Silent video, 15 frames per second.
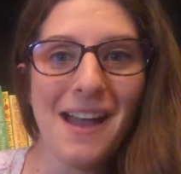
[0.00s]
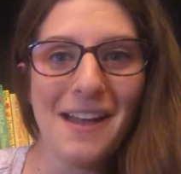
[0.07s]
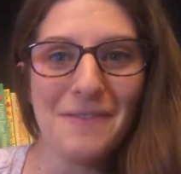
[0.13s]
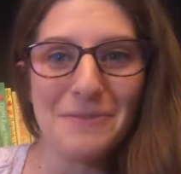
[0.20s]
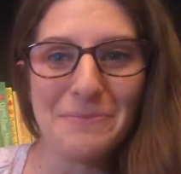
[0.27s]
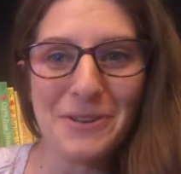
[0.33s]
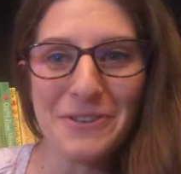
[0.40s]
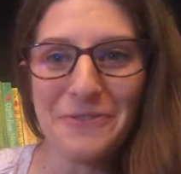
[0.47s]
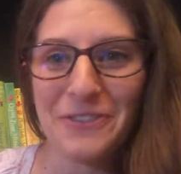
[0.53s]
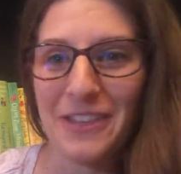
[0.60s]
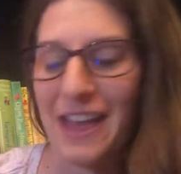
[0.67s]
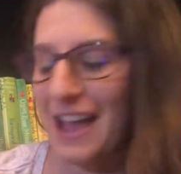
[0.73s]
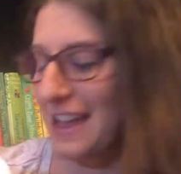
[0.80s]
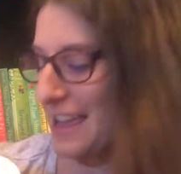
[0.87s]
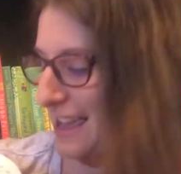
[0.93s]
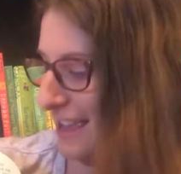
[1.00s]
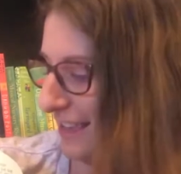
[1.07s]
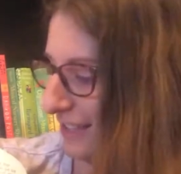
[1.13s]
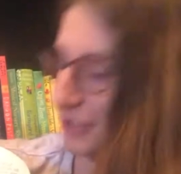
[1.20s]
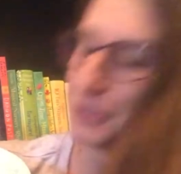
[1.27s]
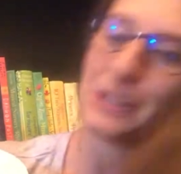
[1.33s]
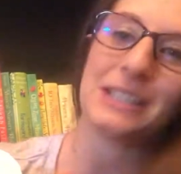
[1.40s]
I have a book for that.
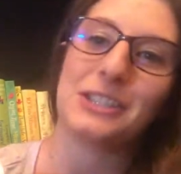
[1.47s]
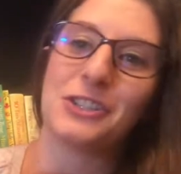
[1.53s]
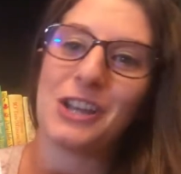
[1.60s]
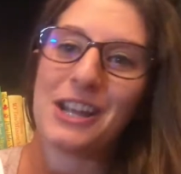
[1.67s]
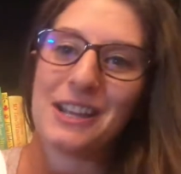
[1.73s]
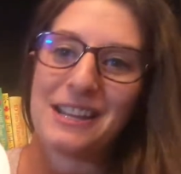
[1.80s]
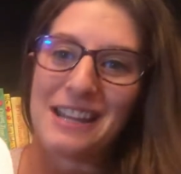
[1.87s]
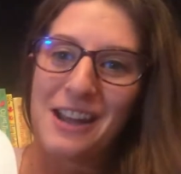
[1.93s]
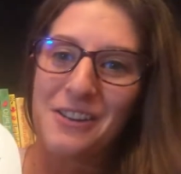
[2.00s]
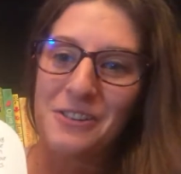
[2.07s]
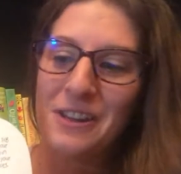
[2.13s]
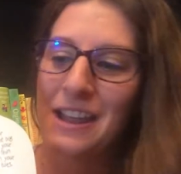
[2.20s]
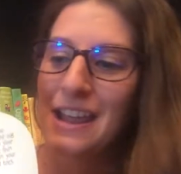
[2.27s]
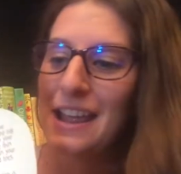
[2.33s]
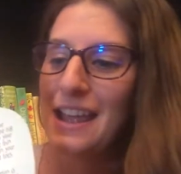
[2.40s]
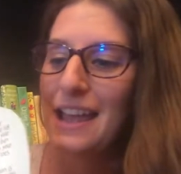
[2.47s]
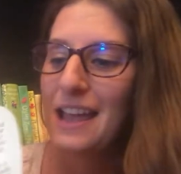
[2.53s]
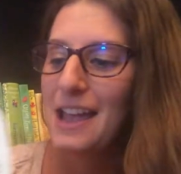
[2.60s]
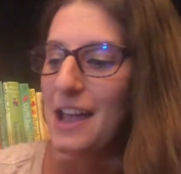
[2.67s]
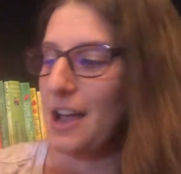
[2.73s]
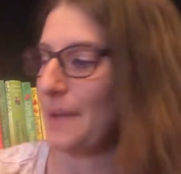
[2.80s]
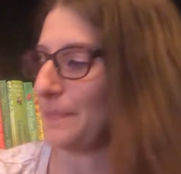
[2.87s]
So let's check it out.
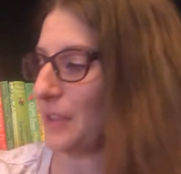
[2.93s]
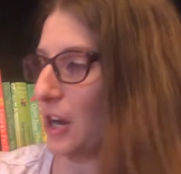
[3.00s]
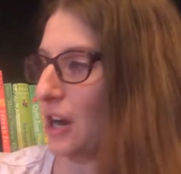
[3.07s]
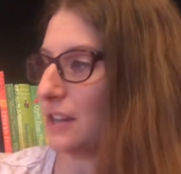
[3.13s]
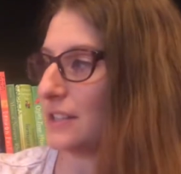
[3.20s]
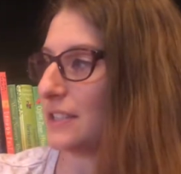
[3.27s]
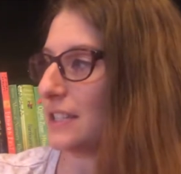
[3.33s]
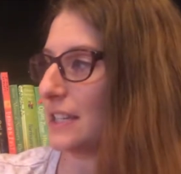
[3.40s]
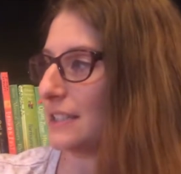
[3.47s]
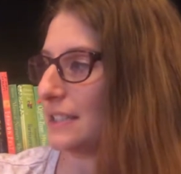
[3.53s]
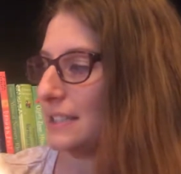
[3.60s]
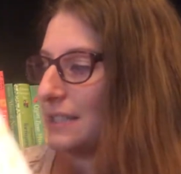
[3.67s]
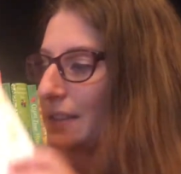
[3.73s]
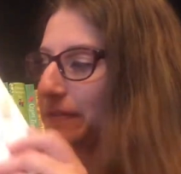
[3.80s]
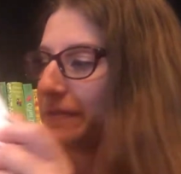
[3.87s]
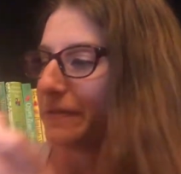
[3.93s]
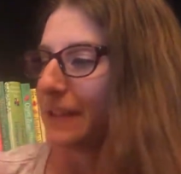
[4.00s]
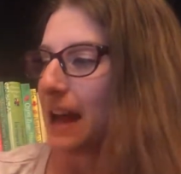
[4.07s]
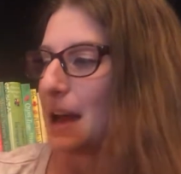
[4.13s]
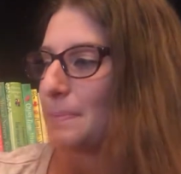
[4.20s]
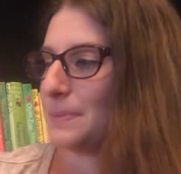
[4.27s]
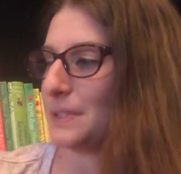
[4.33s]
There are dozens of
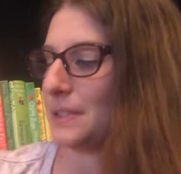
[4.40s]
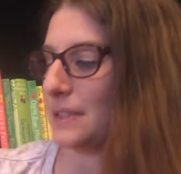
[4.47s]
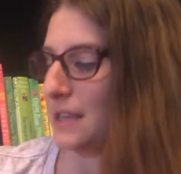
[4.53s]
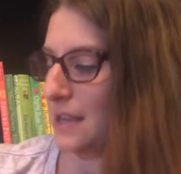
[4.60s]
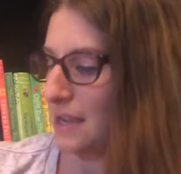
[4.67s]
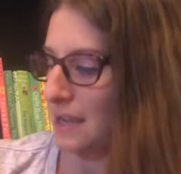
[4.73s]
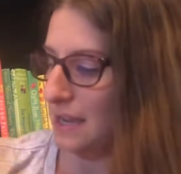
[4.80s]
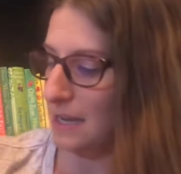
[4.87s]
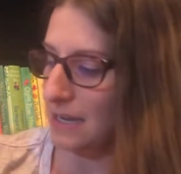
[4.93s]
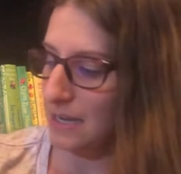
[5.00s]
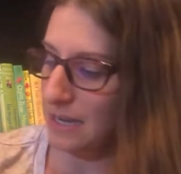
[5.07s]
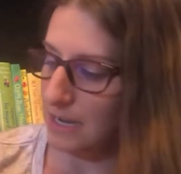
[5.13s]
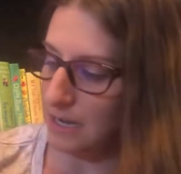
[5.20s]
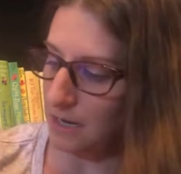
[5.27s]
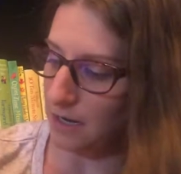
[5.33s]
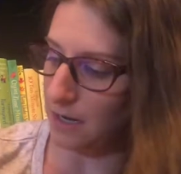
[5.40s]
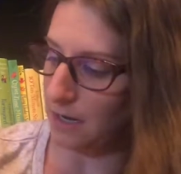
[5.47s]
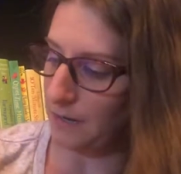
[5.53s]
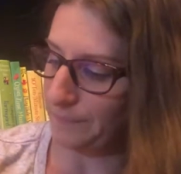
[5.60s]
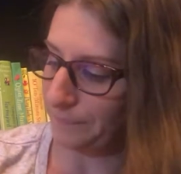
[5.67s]
flaps in here.